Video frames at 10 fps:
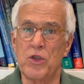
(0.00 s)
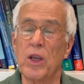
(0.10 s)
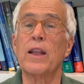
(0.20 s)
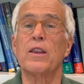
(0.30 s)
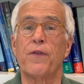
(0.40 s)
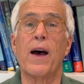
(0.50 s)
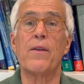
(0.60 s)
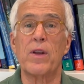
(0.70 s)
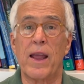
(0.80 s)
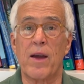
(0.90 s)
You get the
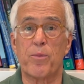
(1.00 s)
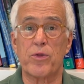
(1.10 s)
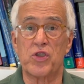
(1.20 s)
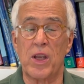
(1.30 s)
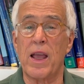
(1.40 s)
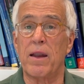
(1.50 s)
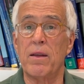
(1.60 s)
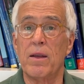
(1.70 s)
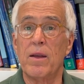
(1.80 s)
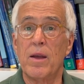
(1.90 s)
5.5%,
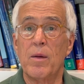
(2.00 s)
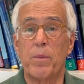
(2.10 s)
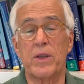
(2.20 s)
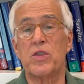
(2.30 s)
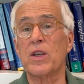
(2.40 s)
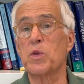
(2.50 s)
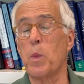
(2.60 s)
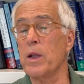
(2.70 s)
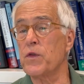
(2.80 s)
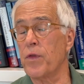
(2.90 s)
but 6
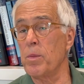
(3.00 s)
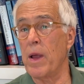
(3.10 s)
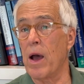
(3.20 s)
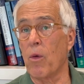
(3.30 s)
months from now,